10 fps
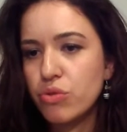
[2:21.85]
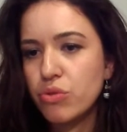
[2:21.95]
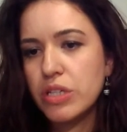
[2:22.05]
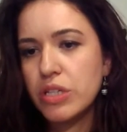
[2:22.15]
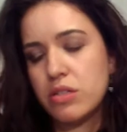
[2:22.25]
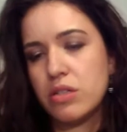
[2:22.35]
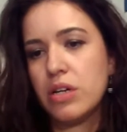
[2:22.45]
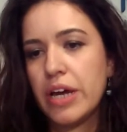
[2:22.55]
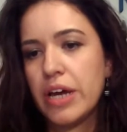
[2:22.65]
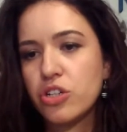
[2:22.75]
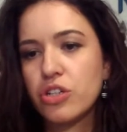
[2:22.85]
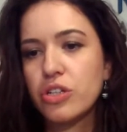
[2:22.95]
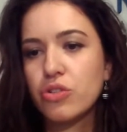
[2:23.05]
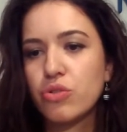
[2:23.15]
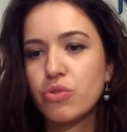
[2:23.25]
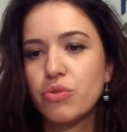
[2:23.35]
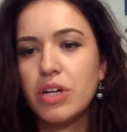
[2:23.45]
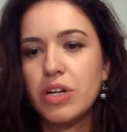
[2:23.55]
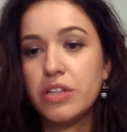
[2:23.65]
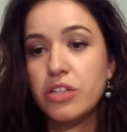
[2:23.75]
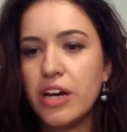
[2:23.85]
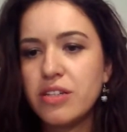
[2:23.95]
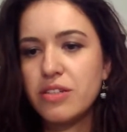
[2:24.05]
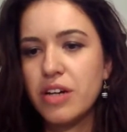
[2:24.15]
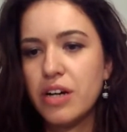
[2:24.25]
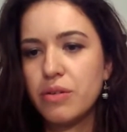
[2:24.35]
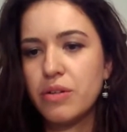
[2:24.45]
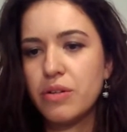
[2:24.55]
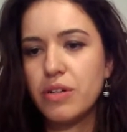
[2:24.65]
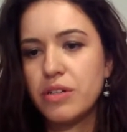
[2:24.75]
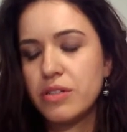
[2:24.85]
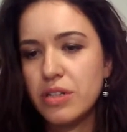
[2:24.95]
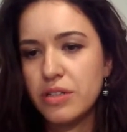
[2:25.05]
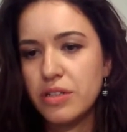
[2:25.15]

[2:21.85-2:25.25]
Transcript: is actually to adjust our